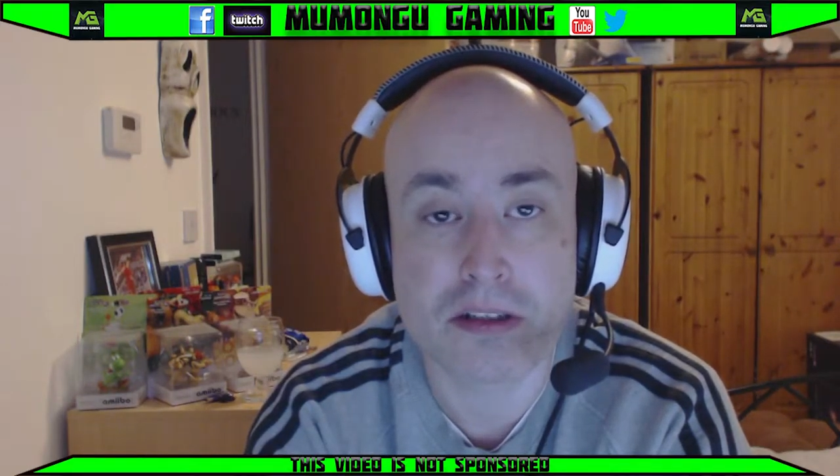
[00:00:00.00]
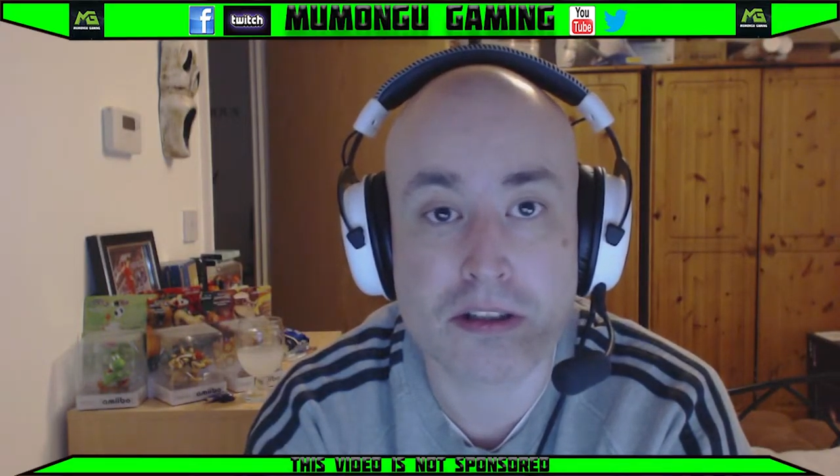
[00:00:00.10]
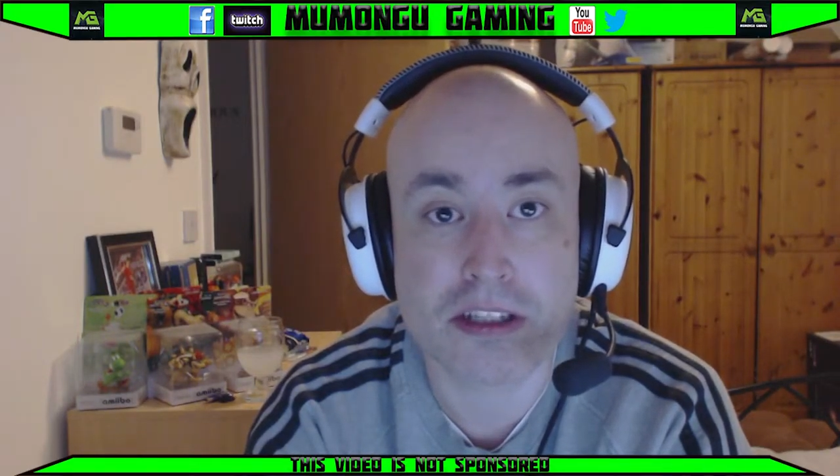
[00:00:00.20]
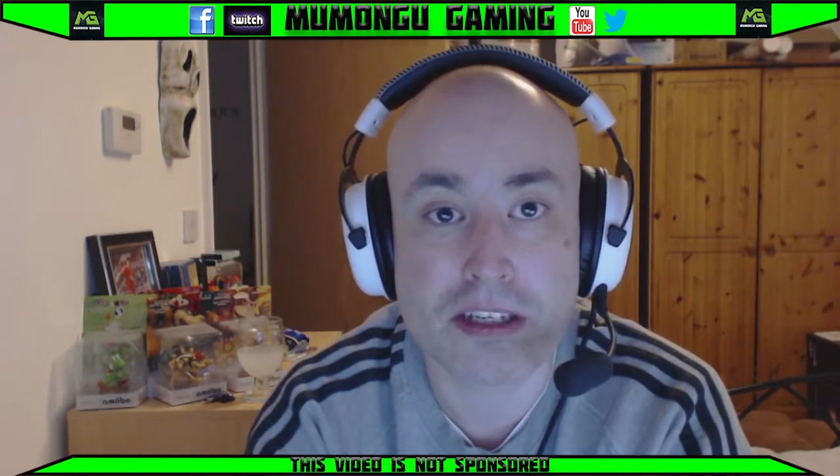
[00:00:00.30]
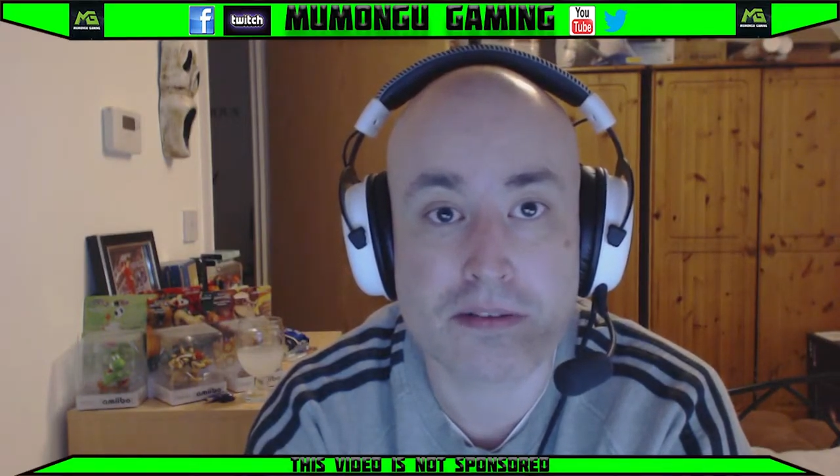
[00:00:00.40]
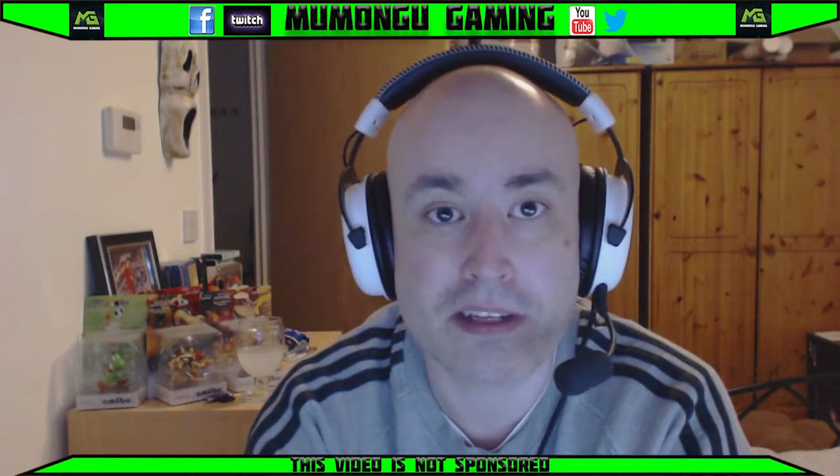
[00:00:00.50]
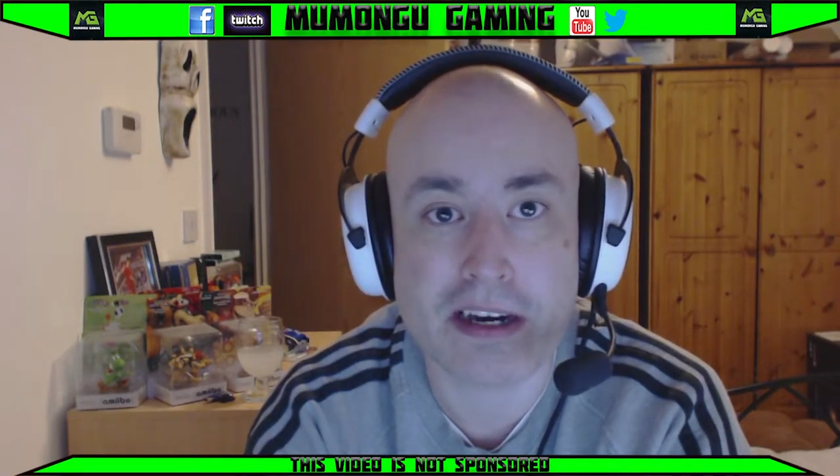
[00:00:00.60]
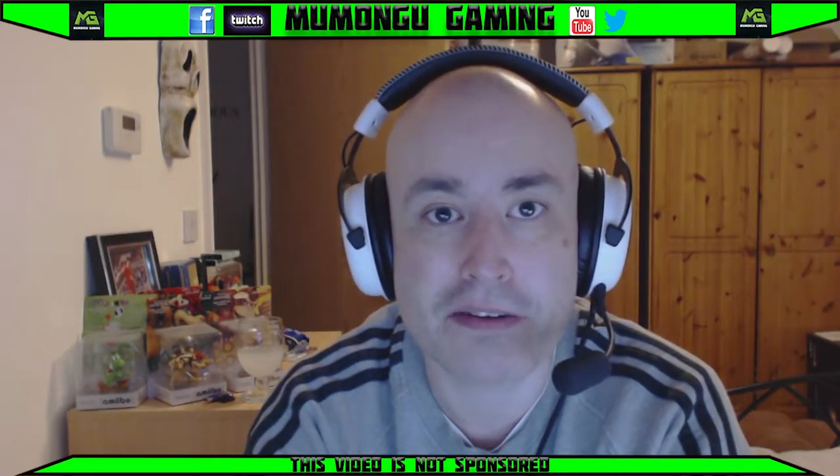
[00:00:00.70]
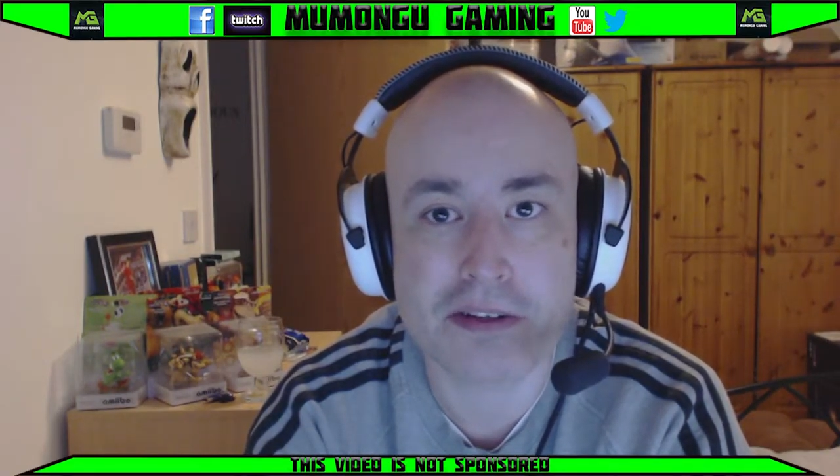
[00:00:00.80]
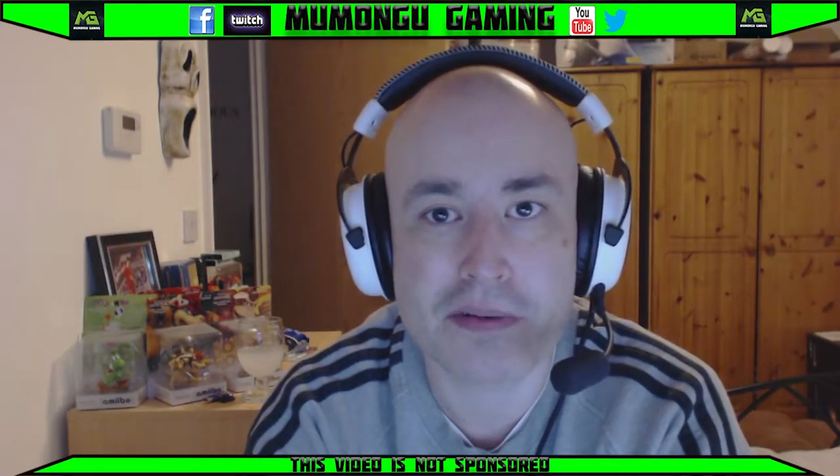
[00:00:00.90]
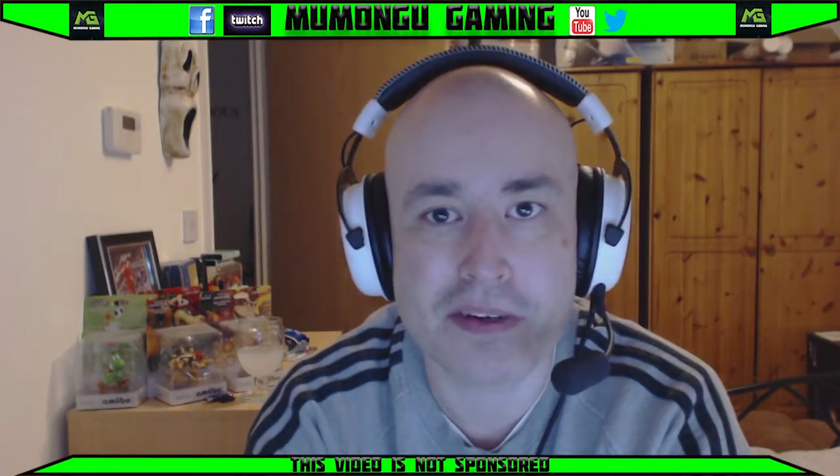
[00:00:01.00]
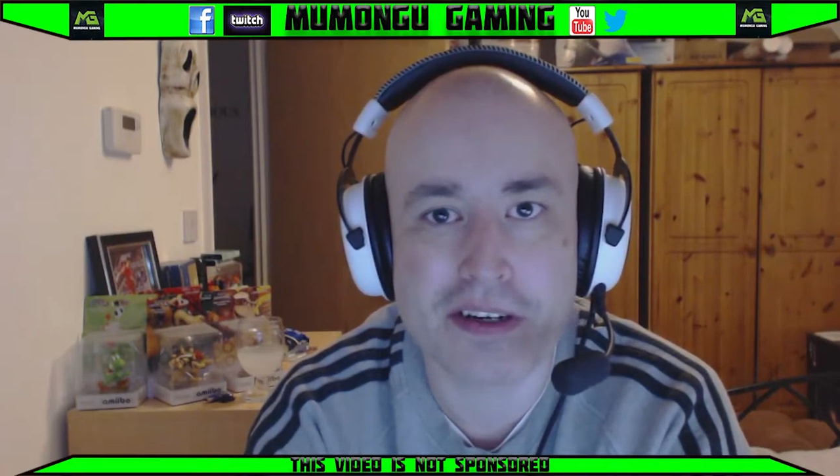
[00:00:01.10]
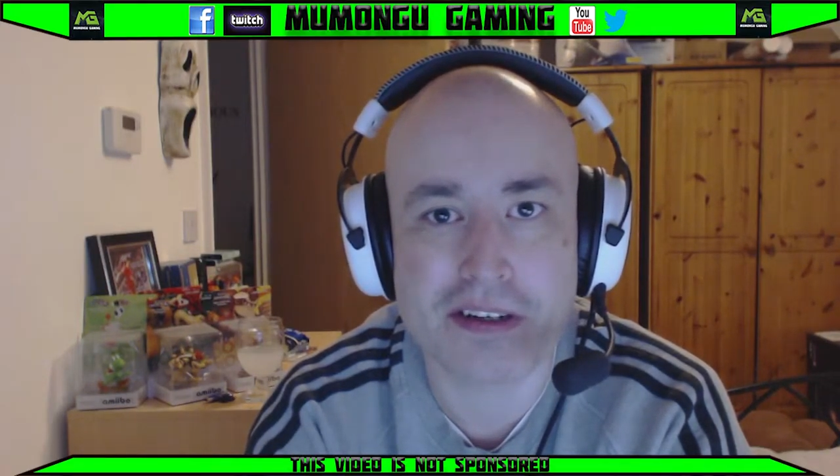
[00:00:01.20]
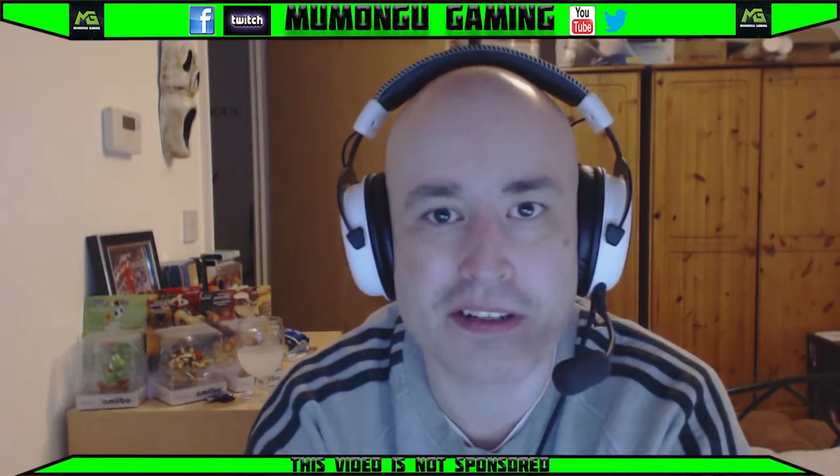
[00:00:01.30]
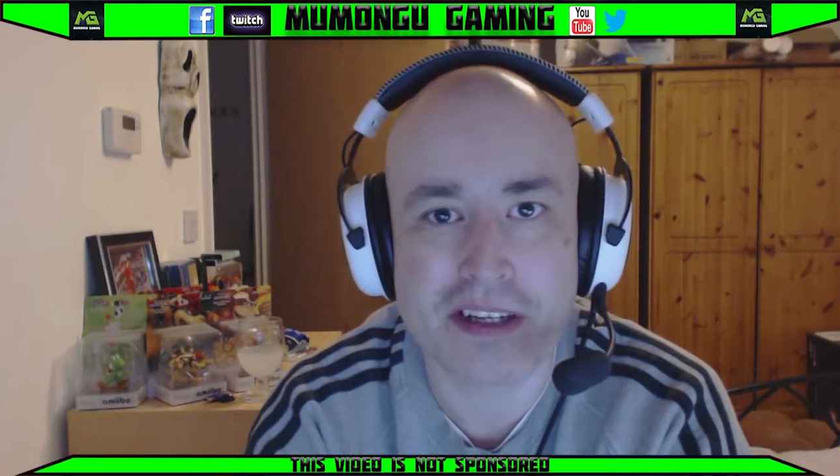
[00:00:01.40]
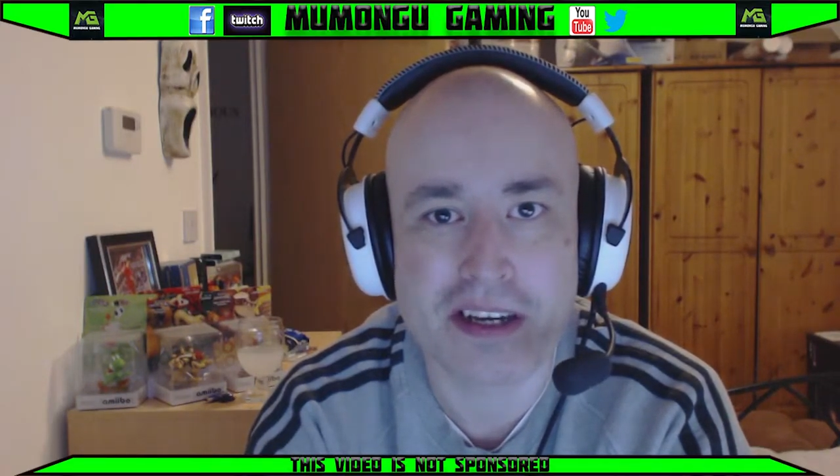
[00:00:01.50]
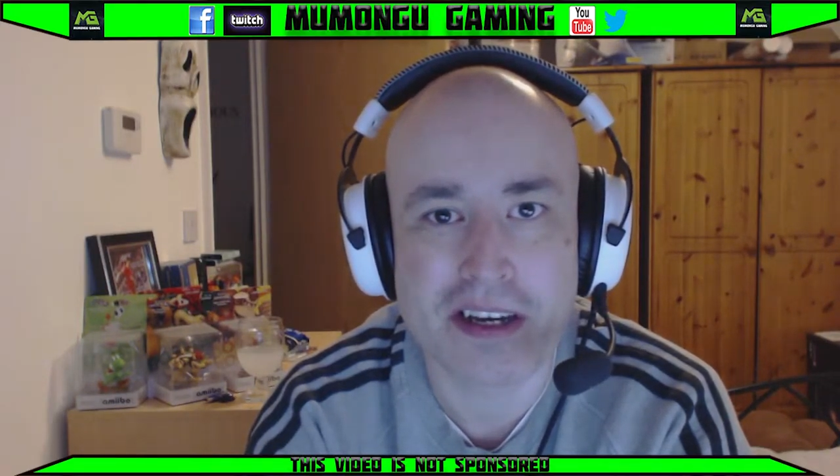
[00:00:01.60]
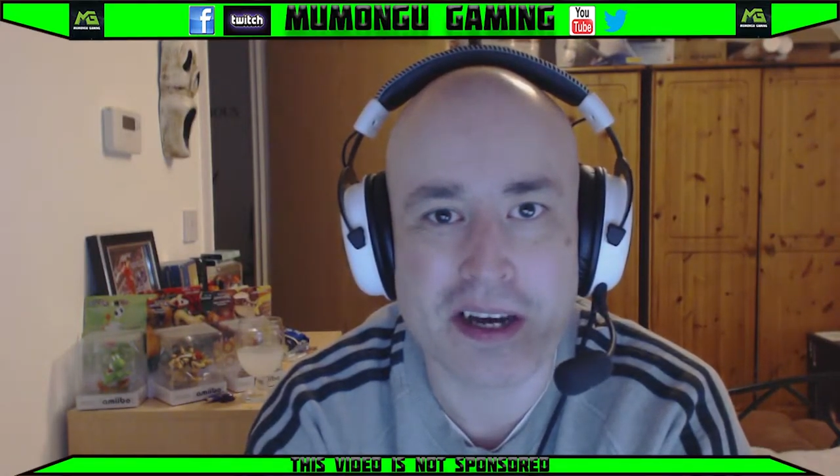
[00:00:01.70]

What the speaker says: dust yourself down, as it were, and